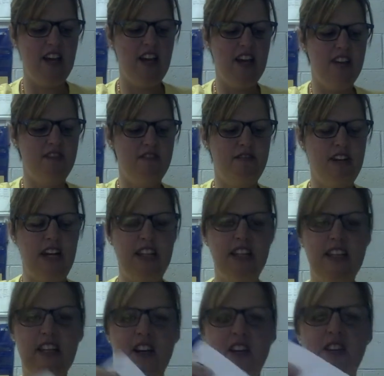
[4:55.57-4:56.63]
And
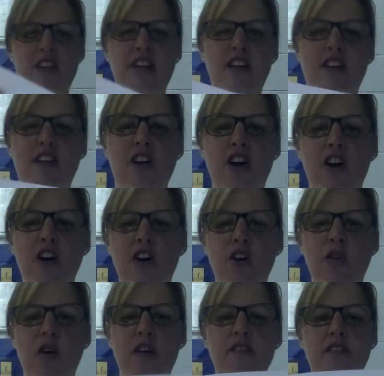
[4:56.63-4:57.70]
finally, our letter
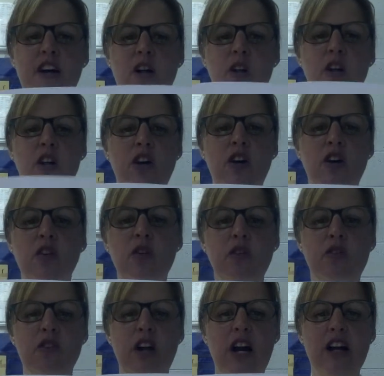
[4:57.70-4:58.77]
O, our vowel O
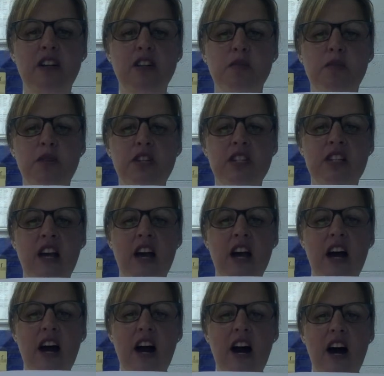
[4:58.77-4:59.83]
for octopus.
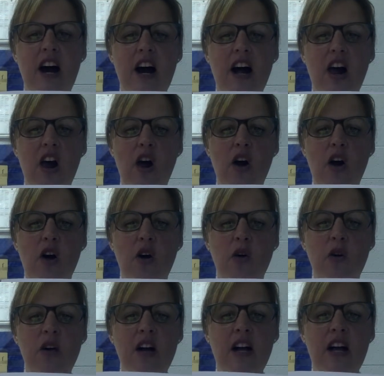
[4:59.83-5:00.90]

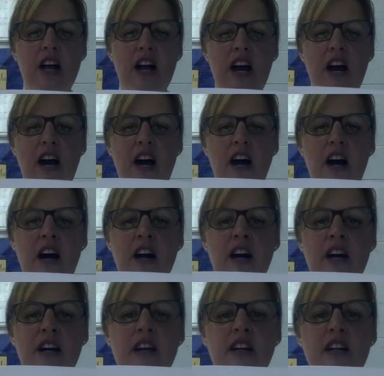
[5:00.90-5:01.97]
O,
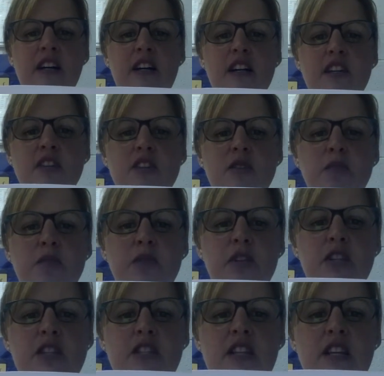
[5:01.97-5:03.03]

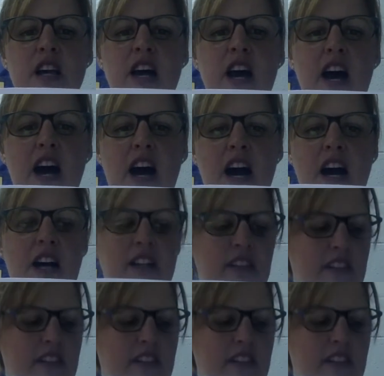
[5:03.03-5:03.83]
octopus, ah.